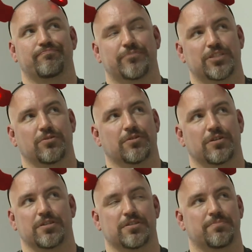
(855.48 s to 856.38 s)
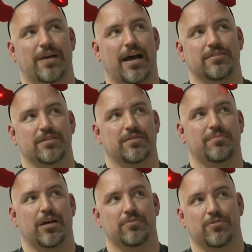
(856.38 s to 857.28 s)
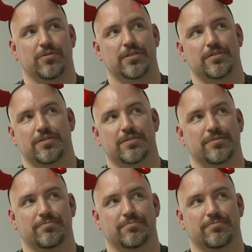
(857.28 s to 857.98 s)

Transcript: stored as paths and mount points.